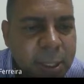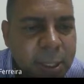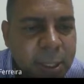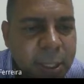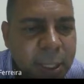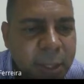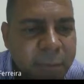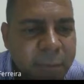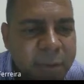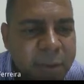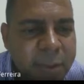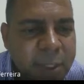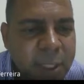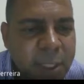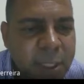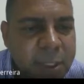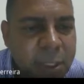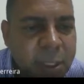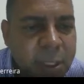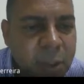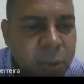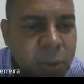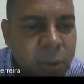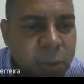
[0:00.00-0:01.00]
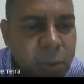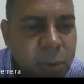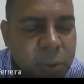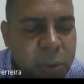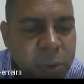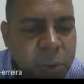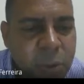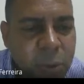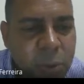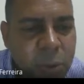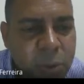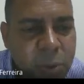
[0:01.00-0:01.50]
After that, I will
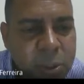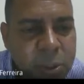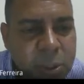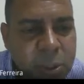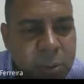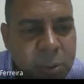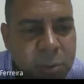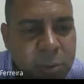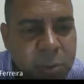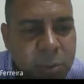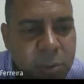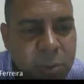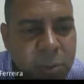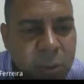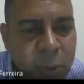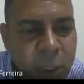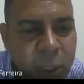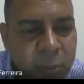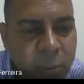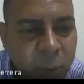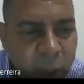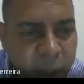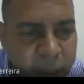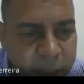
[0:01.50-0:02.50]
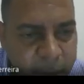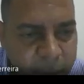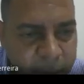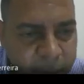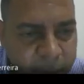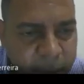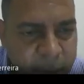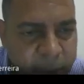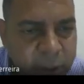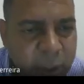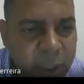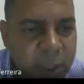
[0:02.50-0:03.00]
show one
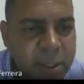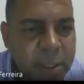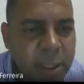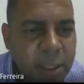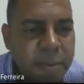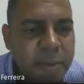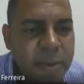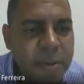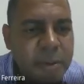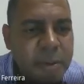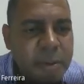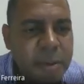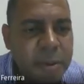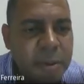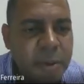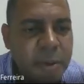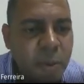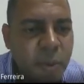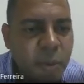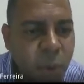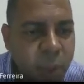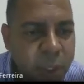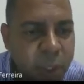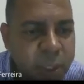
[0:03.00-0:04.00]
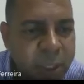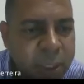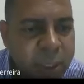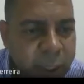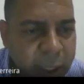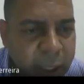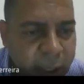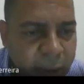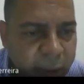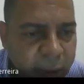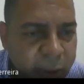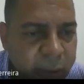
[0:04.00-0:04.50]
model that I'm working
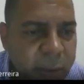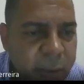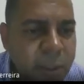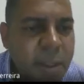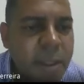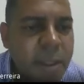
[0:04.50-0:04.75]
now.